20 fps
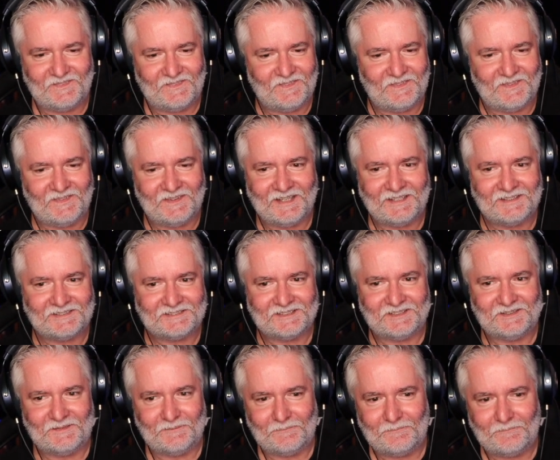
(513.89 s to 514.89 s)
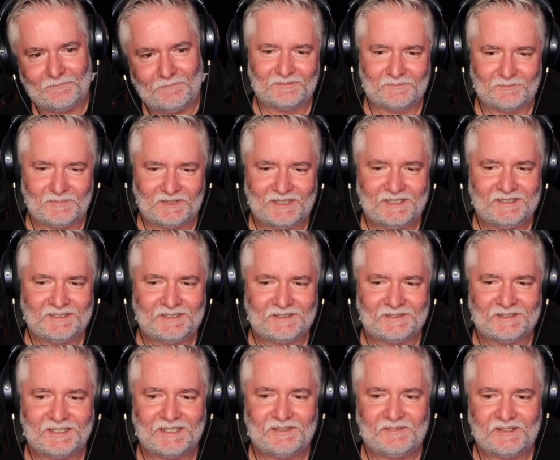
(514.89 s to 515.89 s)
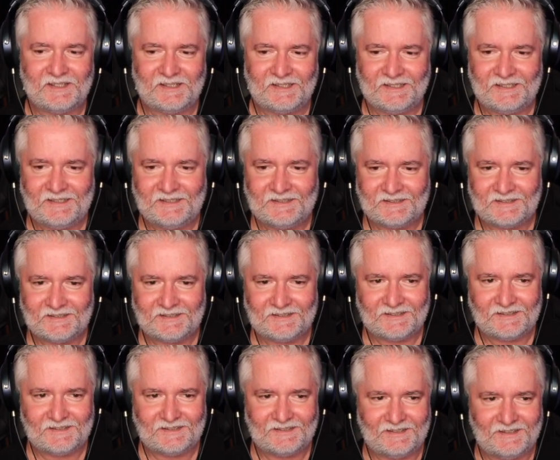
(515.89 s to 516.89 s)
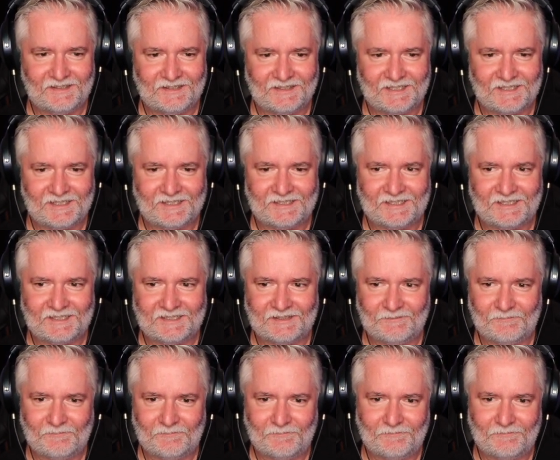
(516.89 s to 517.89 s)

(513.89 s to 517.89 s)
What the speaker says: Nailed it. Pull out your knife, Ellie. You're gonna need it.